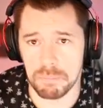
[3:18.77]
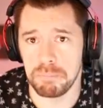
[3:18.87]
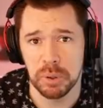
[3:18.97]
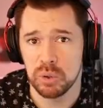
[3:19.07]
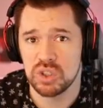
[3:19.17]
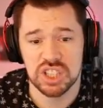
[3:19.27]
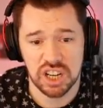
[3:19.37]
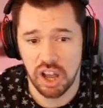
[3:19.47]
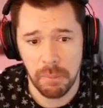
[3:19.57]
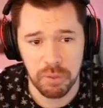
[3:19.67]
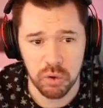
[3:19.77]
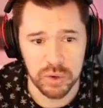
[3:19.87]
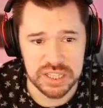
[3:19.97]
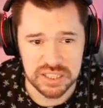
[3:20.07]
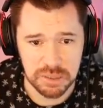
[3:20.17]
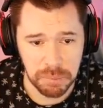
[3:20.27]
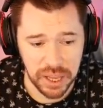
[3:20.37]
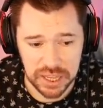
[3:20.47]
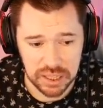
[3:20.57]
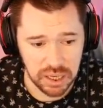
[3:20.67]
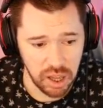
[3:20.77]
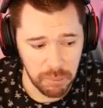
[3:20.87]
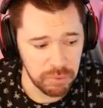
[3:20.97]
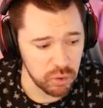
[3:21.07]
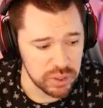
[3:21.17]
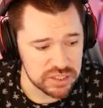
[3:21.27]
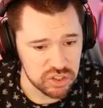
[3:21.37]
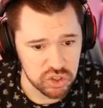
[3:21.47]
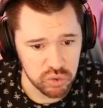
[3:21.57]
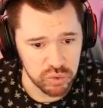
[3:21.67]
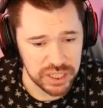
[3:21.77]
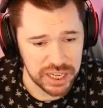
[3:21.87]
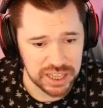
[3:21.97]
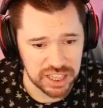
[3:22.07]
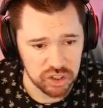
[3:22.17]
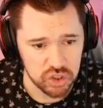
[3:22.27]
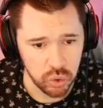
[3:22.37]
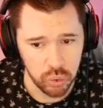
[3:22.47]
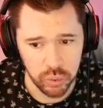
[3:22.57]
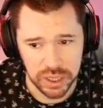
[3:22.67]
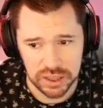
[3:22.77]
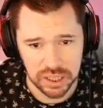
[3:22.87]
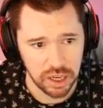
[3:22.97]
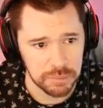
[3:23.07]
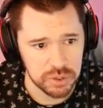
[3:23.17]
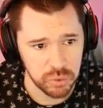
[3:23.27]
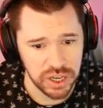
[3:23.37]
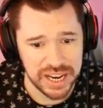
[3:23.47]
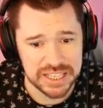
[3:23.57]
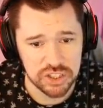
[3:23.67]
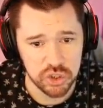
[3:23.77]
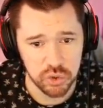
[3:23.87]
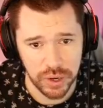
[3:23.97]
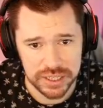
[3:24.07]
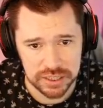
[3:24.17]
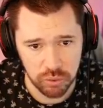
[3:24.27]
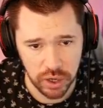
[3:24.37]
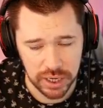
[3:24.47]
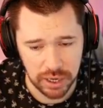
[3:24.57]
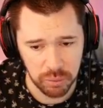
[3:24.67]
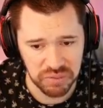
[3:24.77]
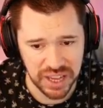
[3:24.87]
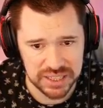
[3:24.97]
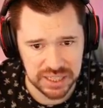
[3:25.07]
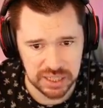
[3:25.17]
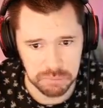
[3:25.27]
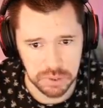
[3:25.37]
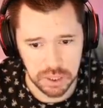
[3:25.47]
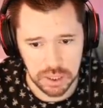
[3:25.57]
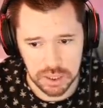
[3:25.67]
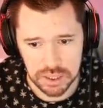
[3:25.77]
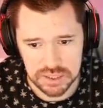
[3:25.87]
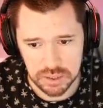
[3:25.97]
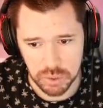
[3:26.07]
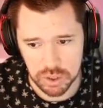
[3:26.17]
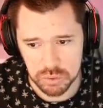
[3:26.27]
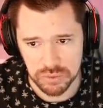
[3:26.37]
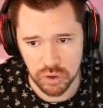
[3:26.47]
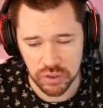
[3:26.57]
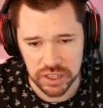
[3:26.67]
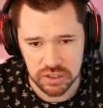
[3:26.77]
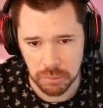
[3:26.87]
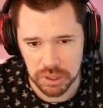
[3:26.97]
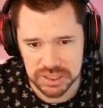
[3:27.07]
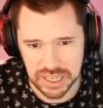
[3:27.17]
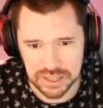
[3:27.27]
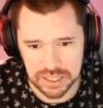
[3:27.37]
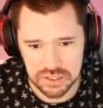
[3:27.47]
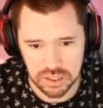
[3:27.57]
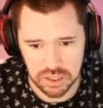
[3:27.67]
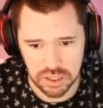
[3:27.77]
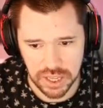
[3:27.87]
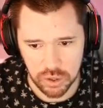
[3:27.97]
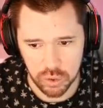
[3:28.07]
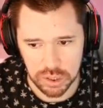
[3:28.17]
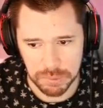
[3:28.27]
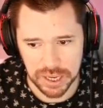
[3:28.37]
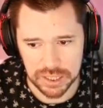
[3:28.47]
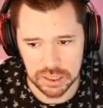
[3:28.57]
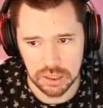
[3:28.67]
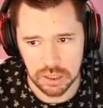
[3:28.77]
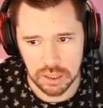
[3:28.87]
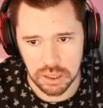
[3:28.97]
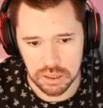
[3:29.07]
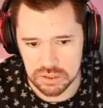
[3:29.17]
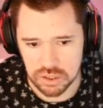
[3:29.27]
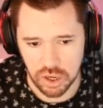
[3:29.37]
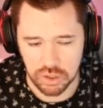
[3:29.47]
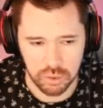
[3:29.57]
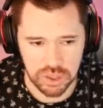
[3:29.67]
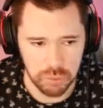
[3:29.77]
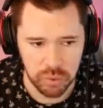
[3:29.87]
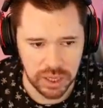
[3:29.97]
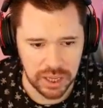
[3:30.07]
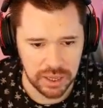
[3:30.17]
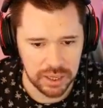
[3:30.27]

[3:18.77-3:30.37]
boost the club, no reason to play the club, no reason to do really anything at all in the club. So we're at 82 rated right now with that team. Let's see what else we've got there. So I might take that that Koulibaly because I don't think we'll get